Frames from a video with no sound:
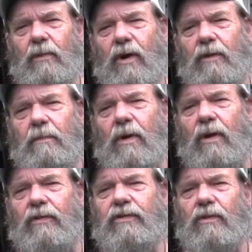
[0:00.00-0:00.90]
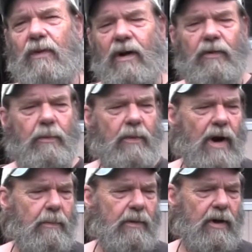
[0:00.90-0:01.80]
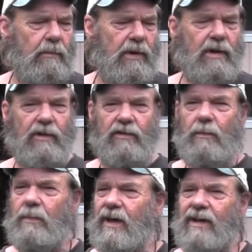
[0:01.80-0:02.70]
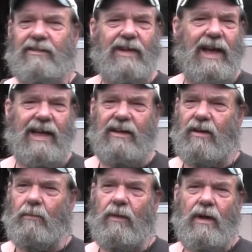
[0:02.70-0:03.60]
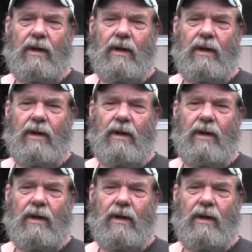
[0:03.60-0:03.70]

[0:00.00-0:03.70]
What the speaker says: mothballs around the property because the pigs hate them.